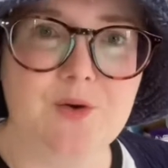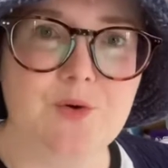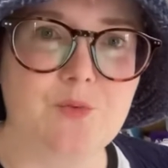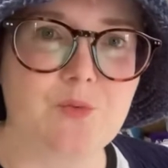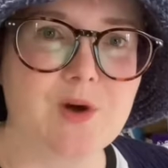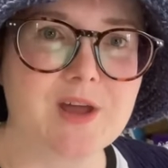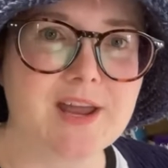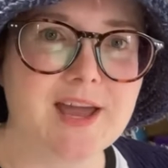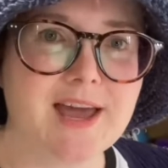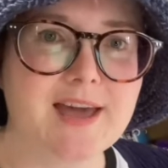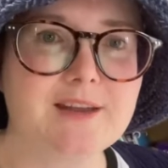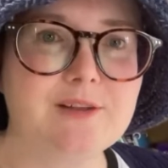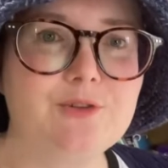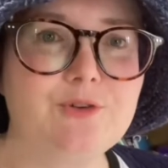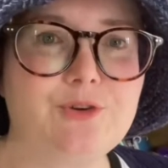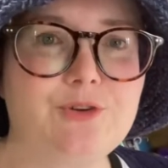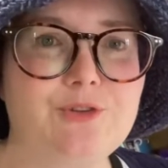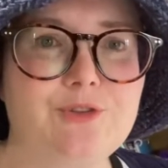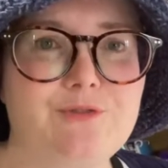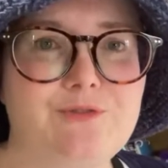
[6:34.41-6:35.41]
When I had a
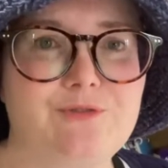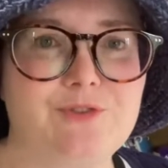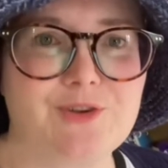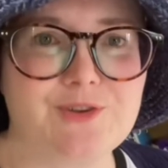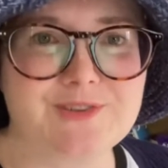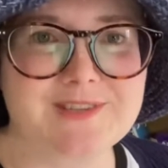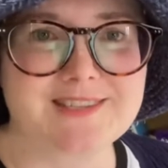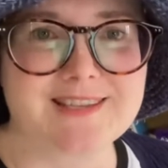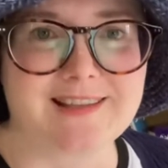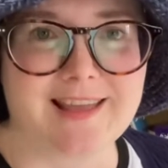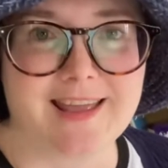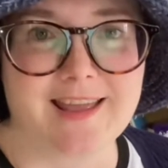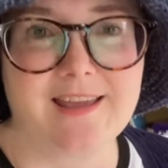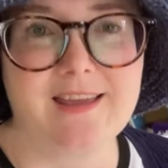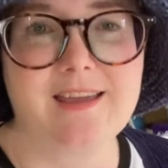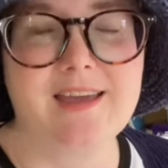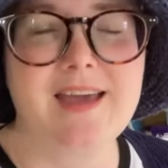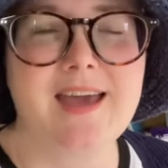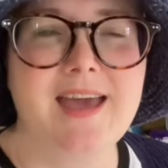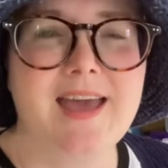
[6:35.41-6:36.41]
look at the first link,